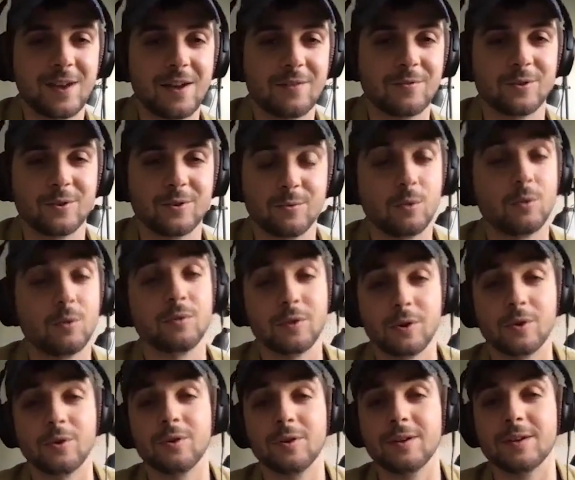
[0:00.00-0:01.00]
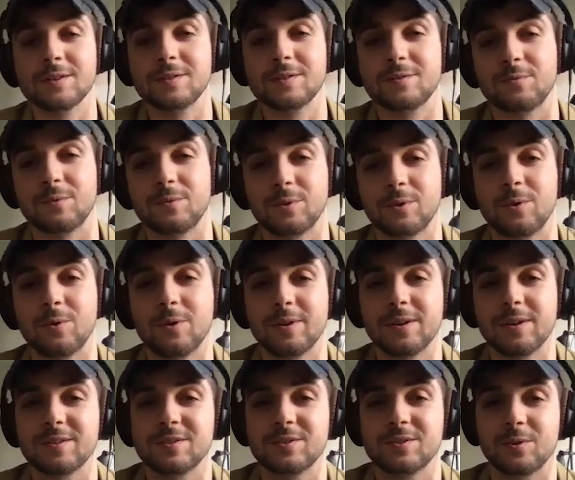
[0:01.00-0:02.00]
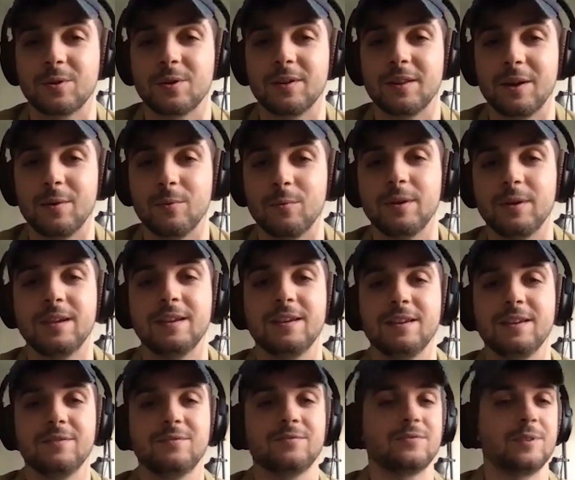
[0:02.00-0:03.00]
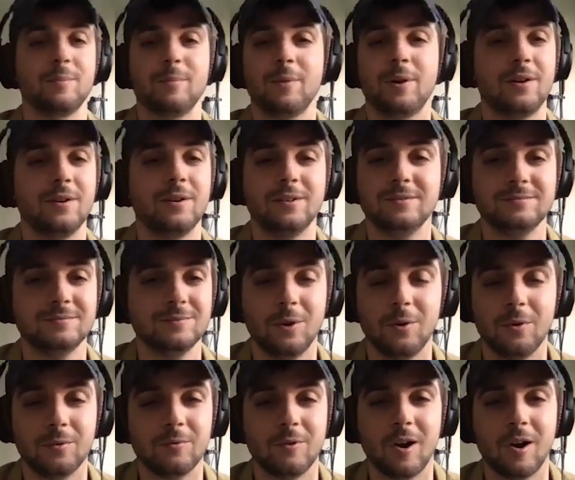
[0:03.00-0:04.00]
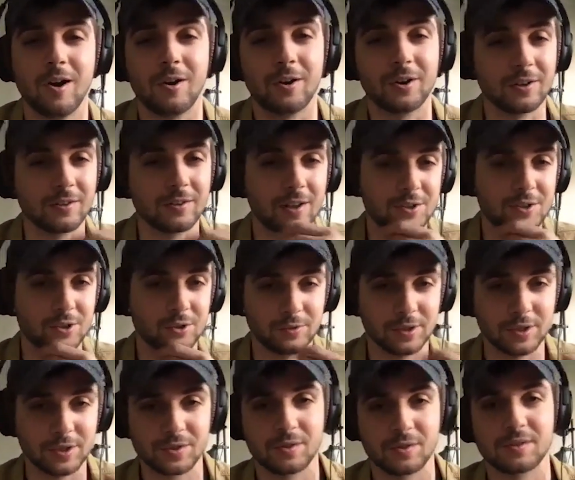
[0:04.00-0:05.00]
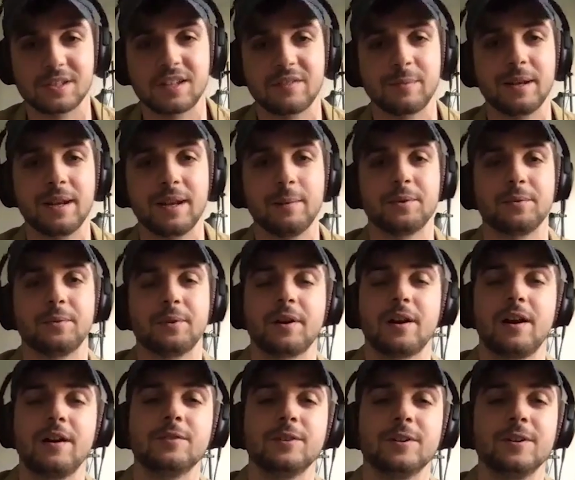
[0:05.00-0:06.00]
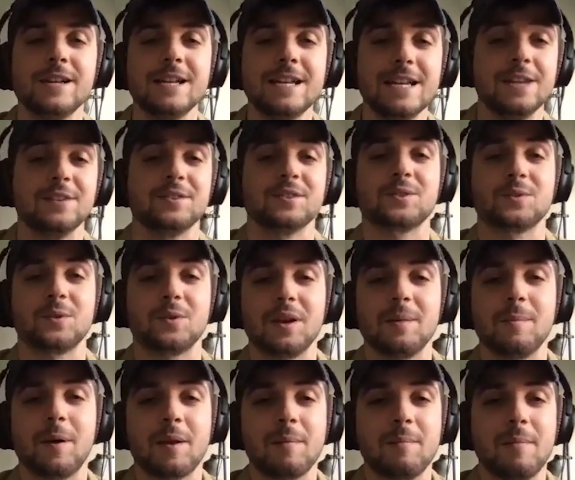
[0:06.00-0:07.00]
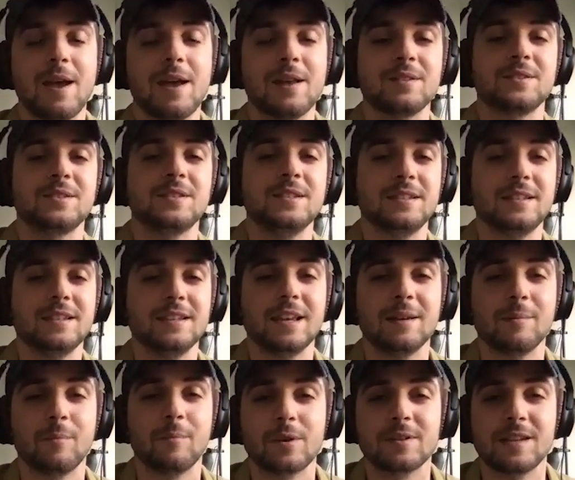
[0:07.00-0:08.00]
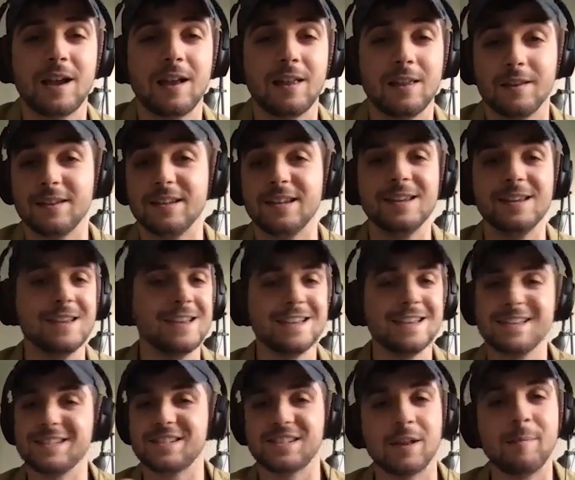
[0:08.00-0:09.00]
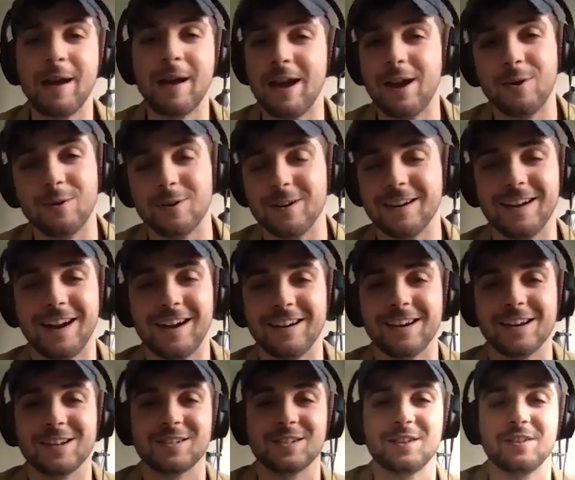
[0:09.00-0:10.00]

earliest recorded story that we, from our own archaeological resources, have been able to recover is a story about a man seeking immortality. Somehow, I guess, in